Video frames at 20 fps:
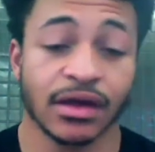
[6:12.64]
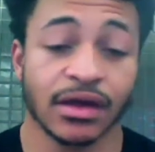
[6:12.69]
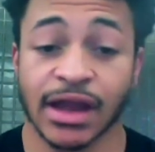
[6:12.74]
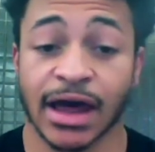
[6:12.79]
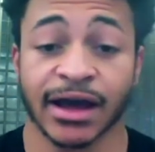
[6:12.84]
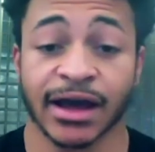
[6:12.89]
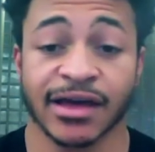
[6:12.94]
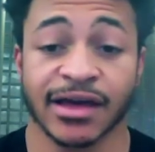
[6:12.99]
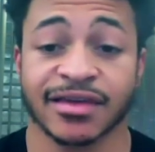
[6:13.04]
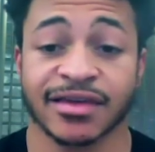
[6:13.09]

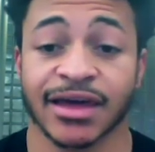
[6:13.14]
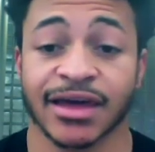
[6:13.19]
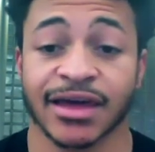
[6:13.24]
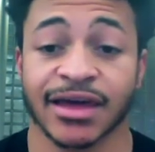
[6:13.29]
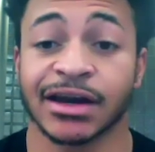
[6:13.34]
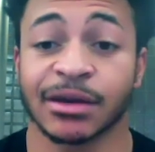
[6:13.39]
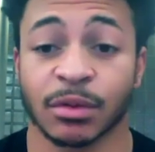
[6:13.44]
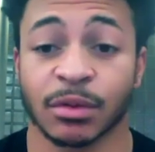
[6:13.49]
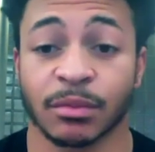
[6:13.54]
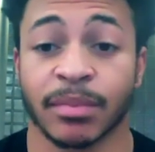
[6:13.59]
like I said, I
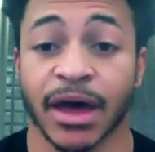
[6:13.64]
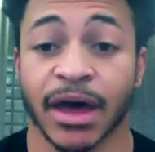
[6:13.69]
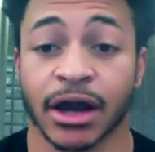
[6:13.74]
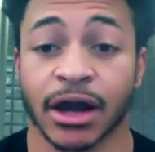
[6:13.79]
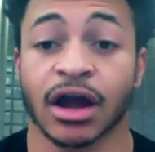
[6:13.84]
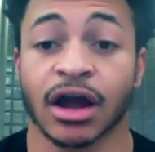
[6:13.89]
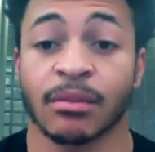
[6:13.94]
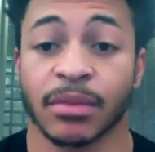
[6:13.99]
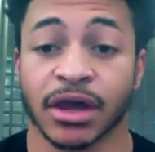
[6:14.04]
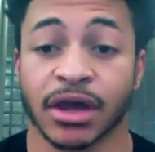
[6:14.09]
need to be
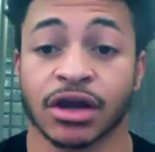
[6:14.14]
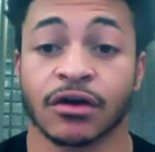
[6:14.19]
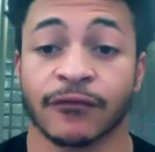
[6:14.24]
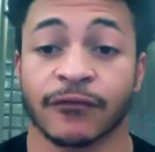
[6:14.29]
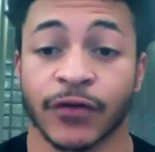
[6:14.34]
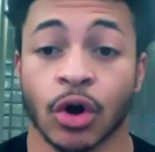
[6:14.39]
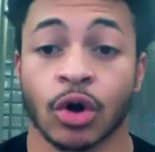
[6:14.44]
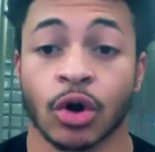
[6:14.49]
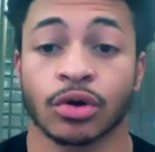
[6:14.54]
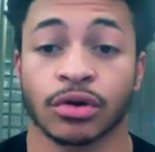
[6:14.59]
better at being a
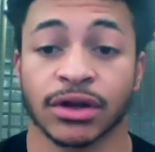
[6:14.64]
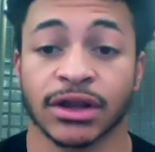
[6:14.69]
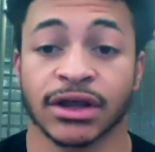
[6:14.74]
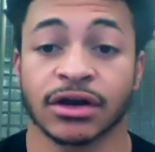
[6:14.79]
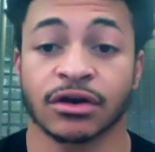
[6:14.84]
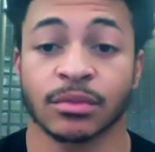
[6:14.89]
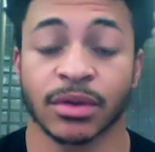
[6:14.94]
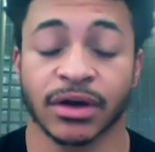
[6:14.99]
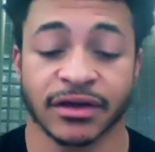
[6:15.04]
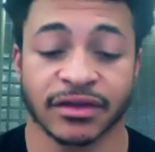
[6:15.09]
vocal
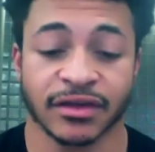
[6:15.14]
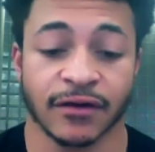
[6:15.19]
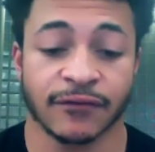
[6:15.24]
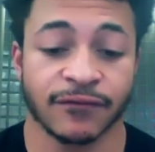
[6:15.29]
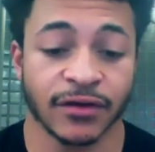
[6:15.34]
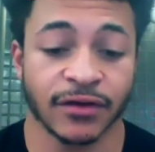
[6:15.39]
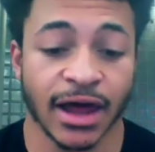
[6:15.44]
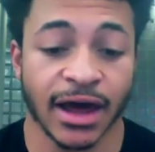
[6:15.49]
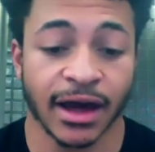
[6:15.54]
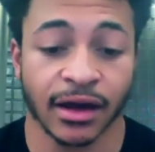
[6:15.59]
leader because I
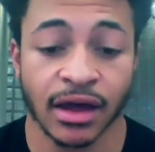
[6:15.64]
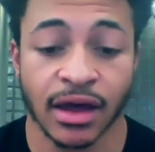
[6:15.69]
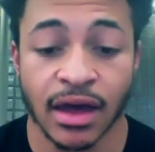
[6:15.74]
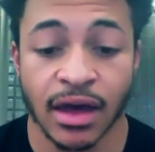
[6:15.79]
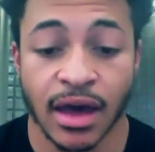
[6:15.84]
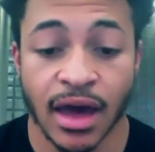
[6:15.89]
feel like